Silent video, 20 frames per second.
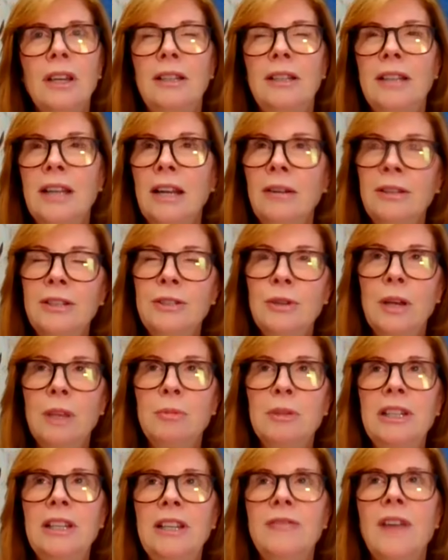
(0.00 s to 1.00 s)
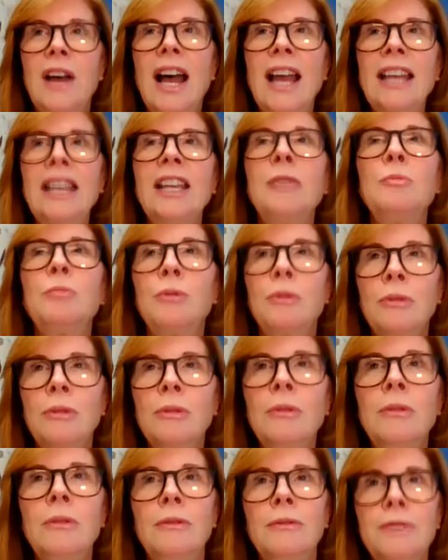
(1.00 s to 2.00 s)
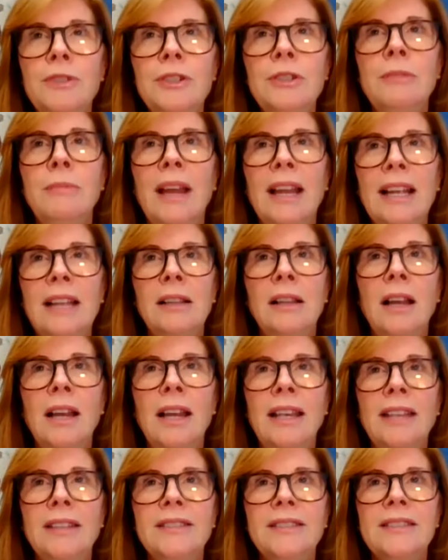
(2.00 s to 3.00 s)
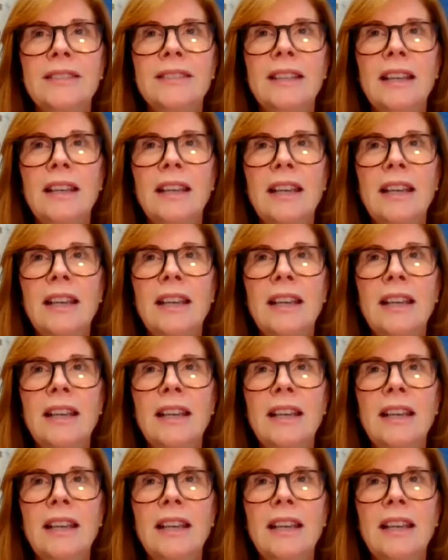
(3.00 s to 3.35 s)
not only do i believe i can prove to my clients